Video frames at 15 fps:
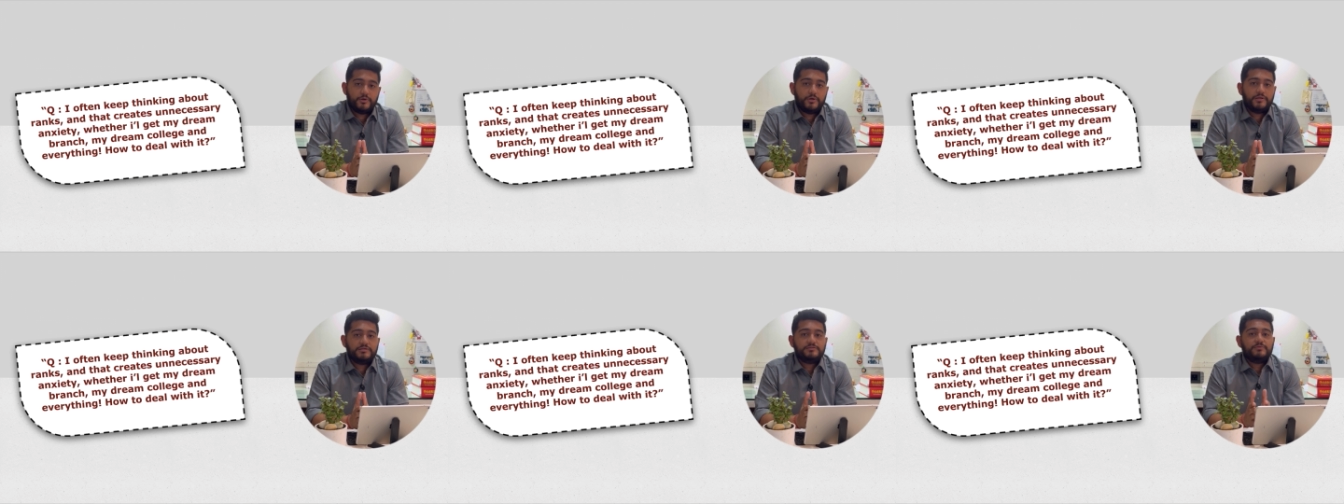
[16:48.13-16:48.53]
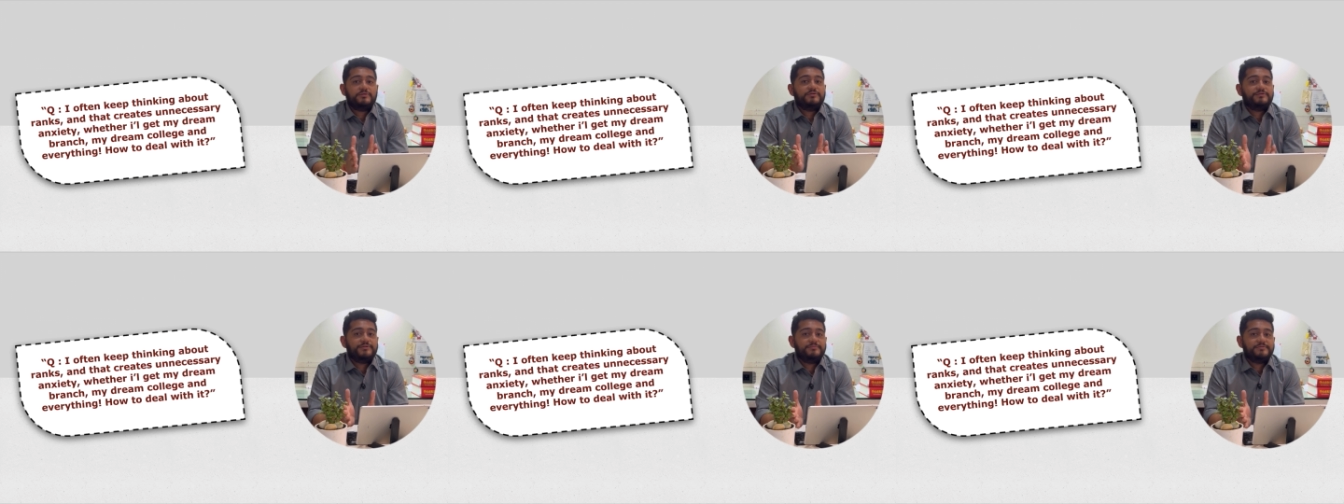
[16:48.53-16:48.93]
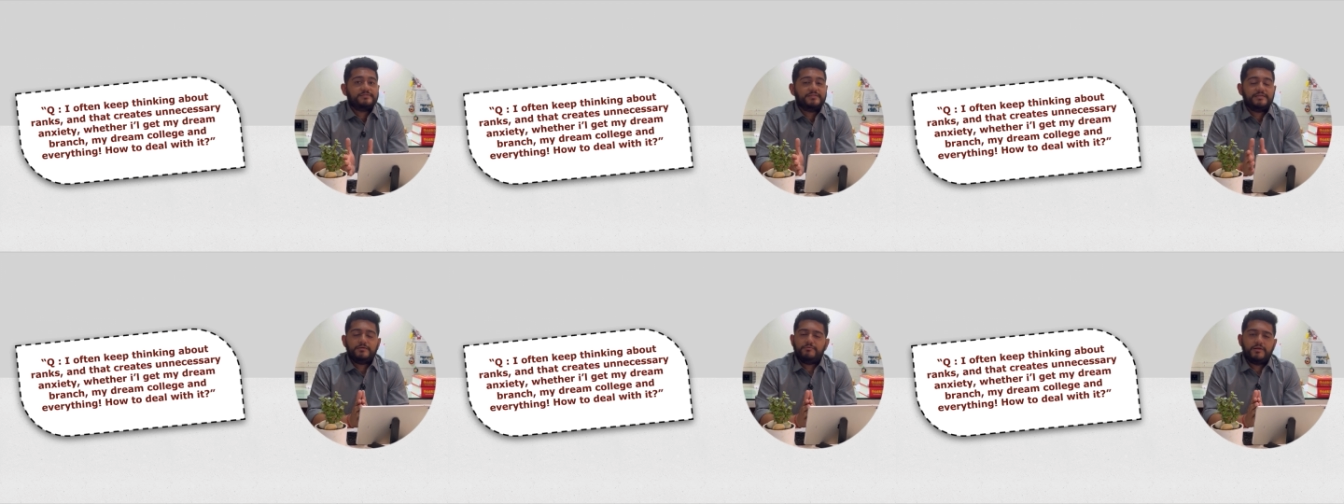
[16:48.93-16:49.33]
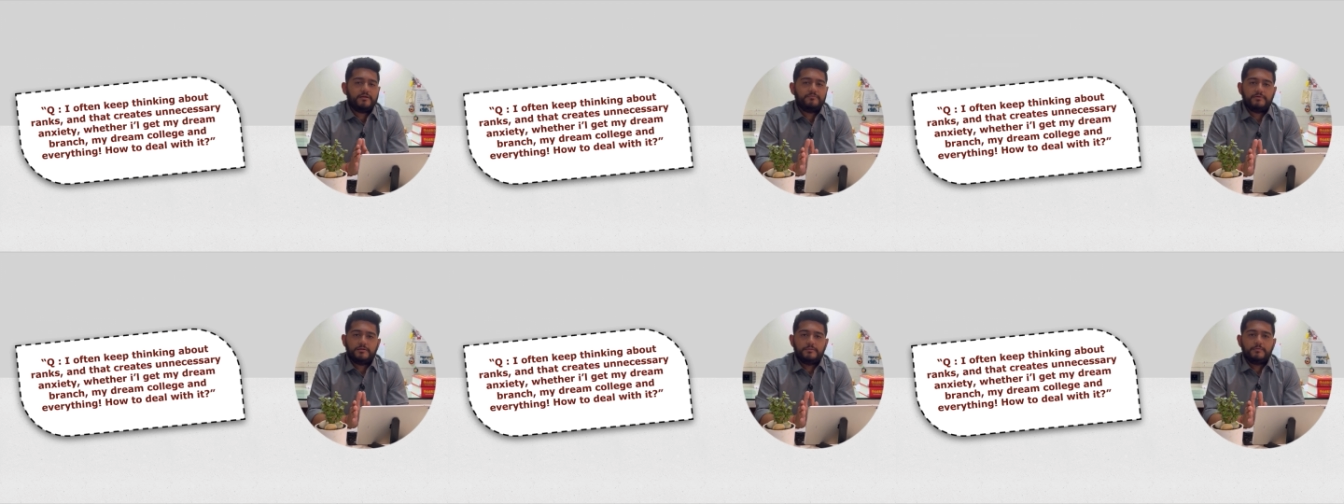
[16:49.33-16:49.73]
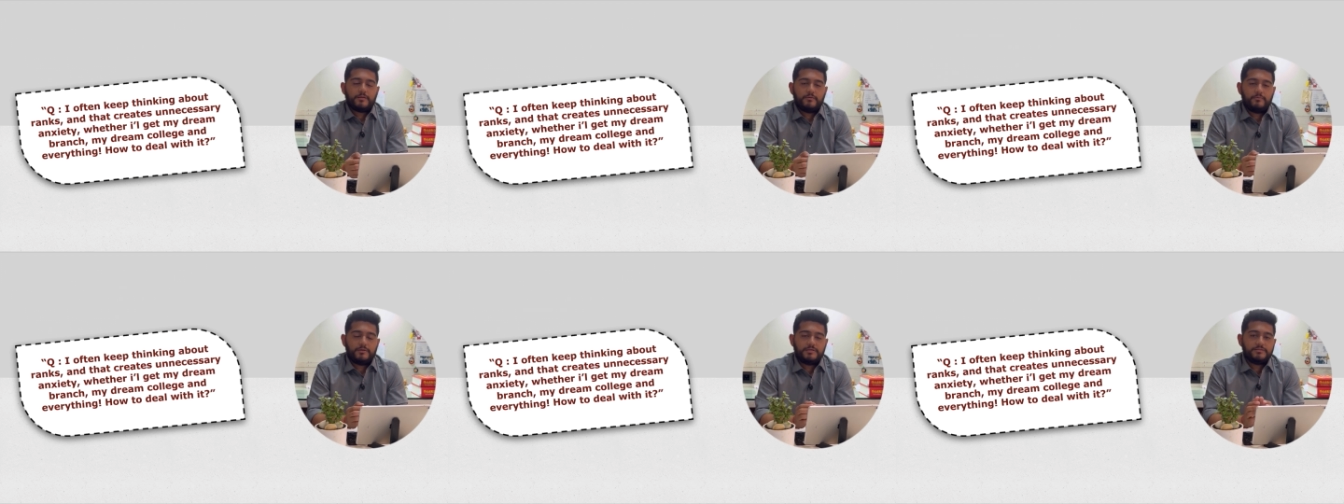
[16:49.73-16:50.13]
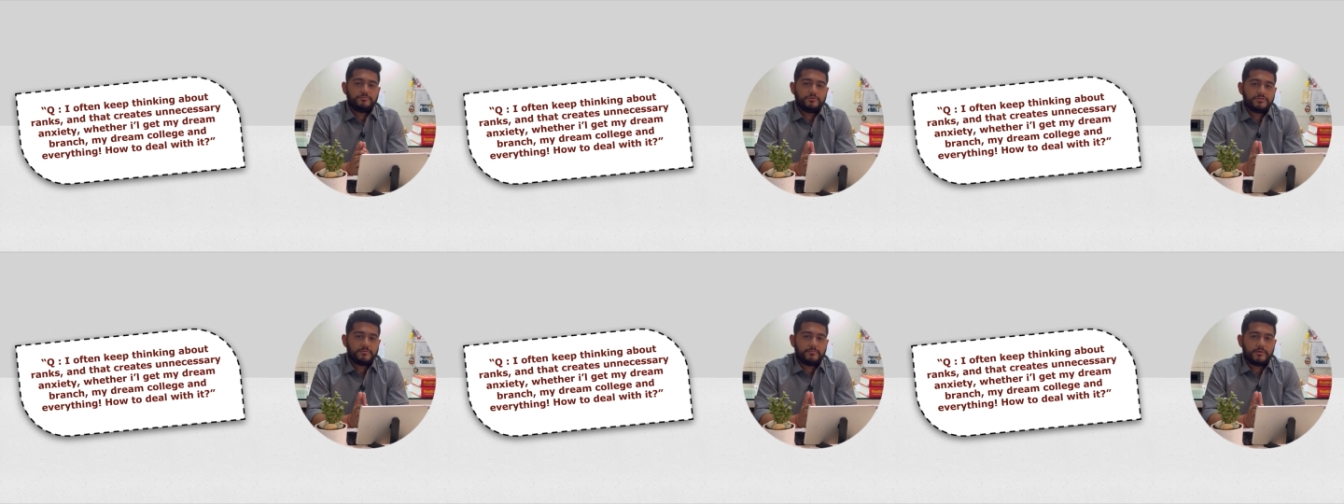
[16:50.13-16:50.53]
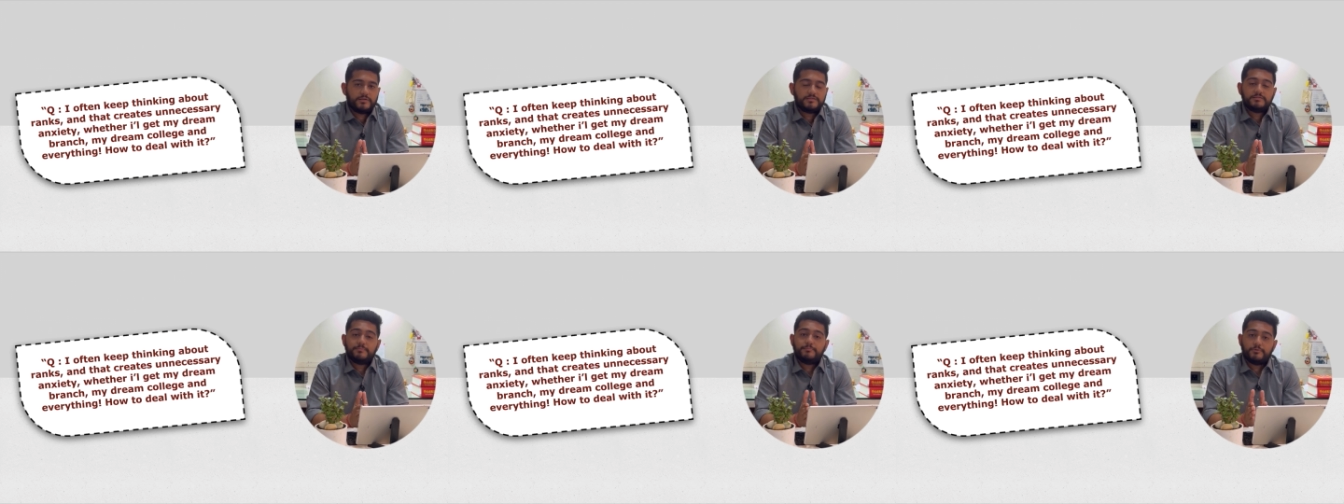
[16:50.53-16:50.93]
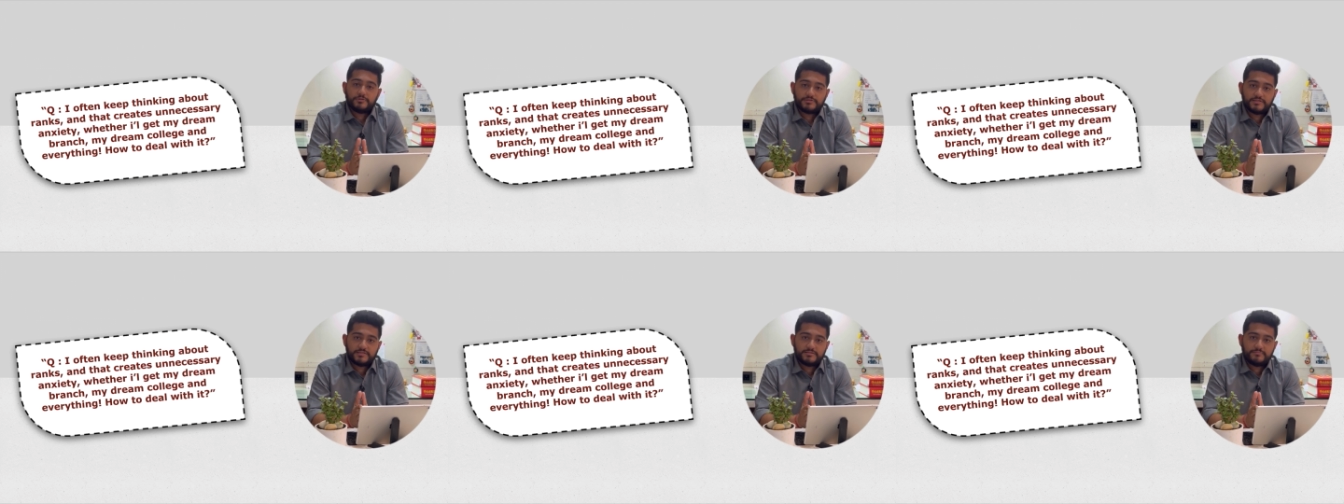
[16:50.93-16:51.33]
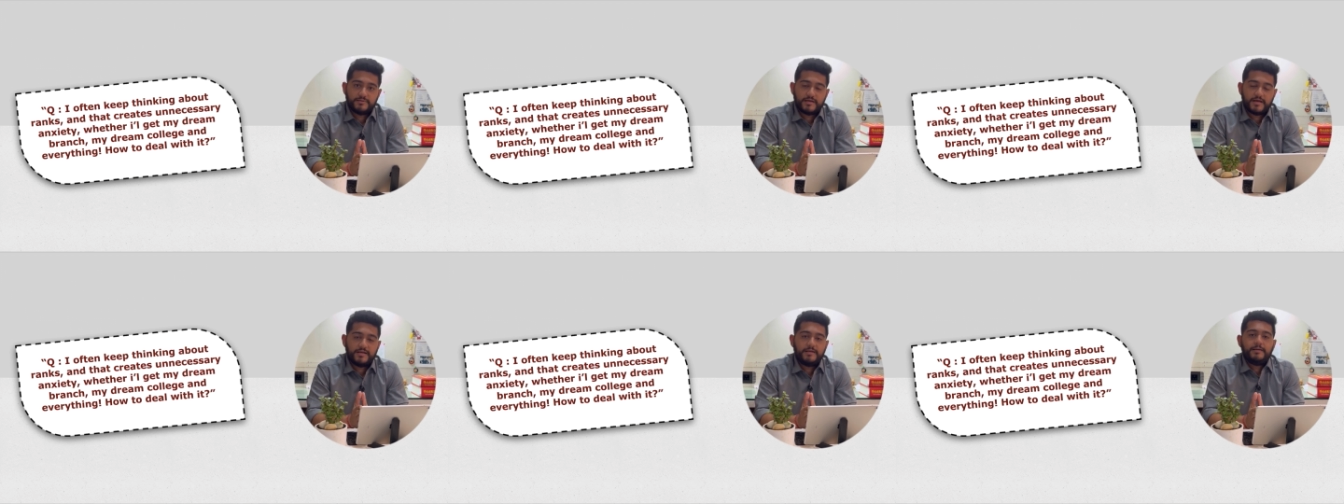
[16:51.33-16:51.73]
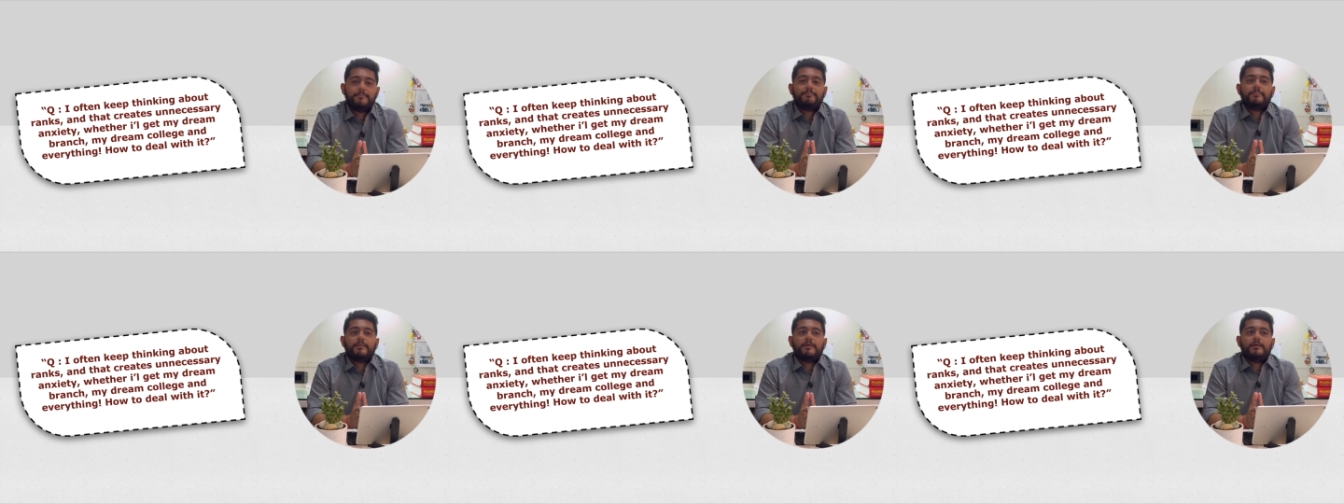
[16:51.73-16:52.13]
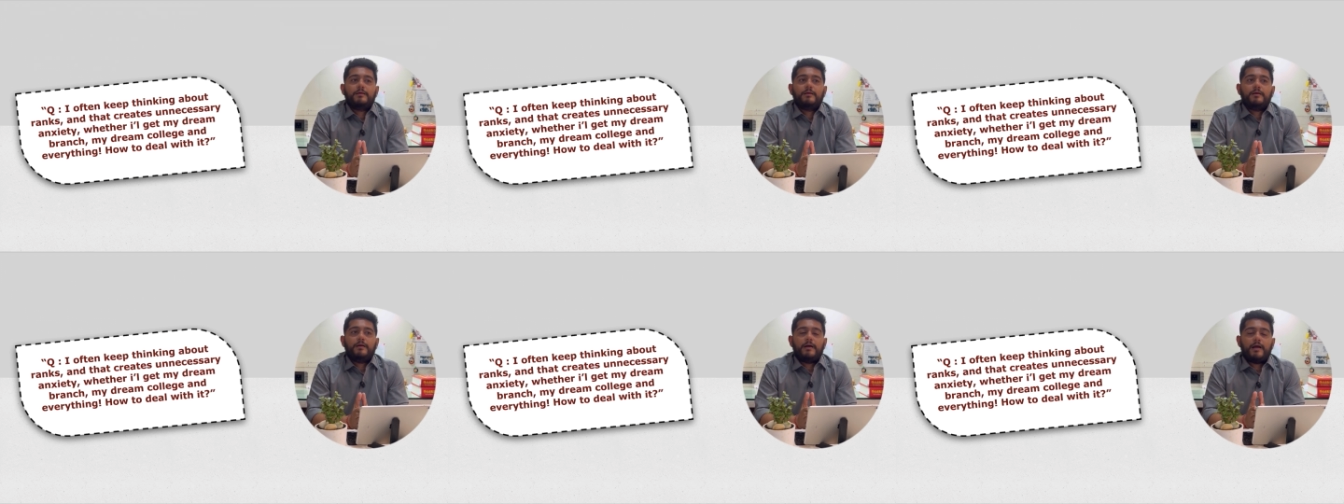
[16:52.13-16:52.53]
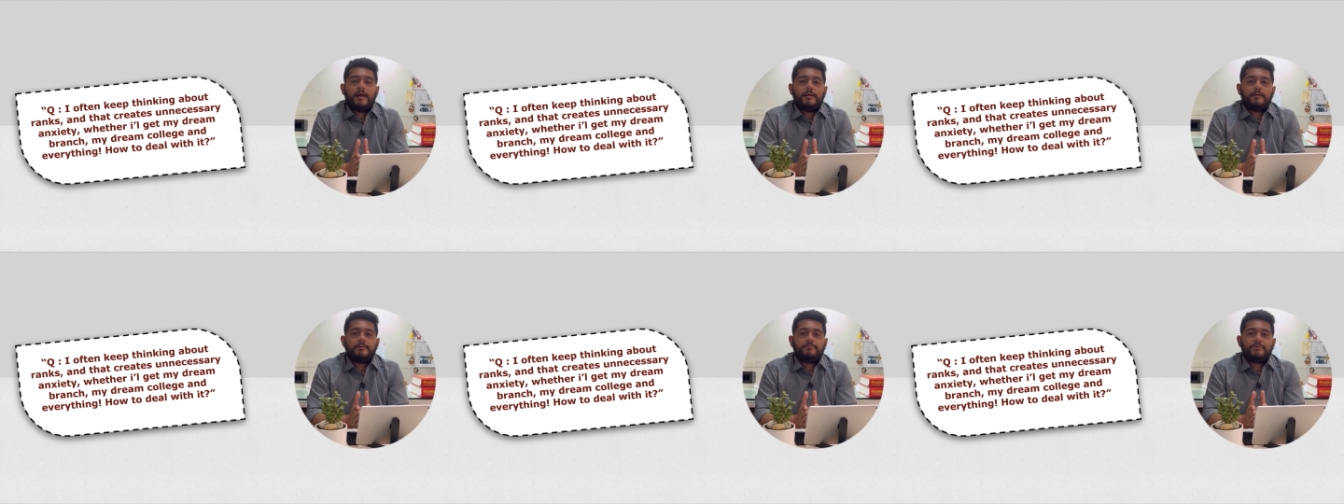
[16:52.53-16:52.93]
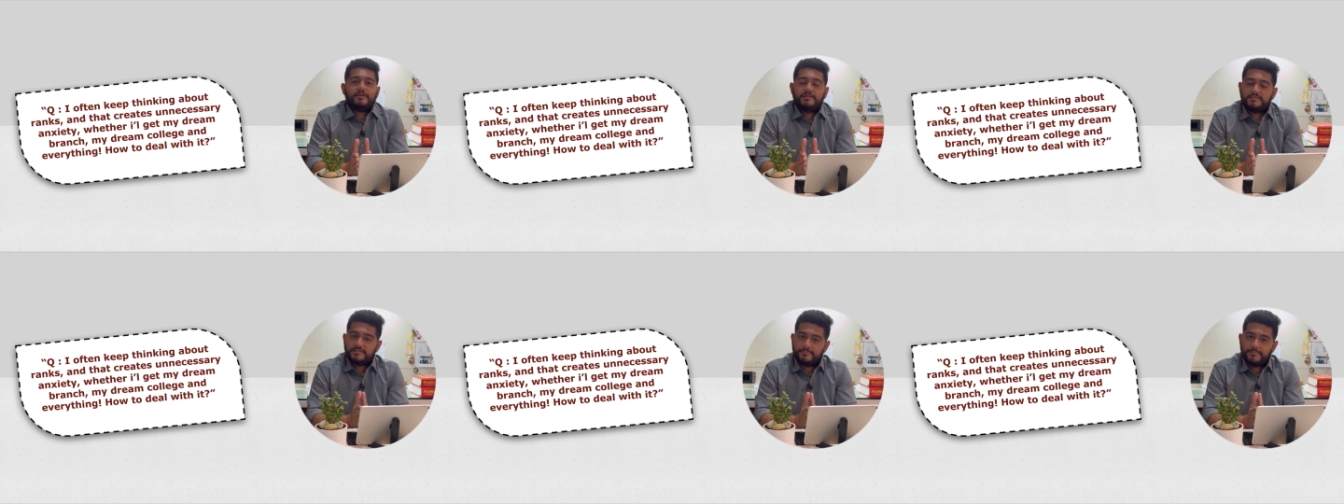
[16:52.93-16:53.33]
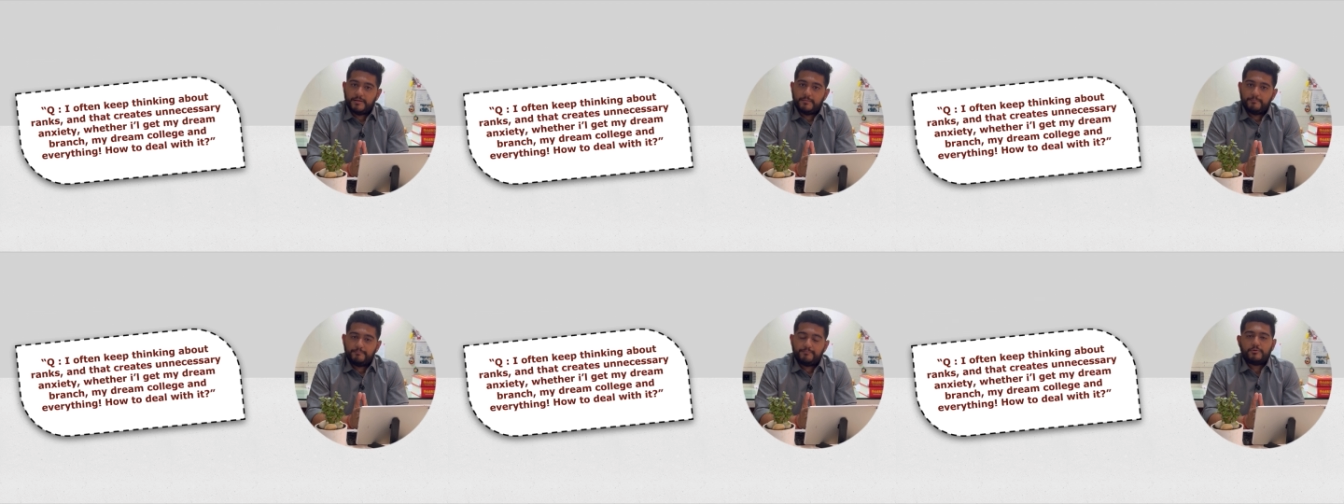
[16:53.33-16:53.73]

college, about the dream city, wherever. What is most important is the process behind and the discipline.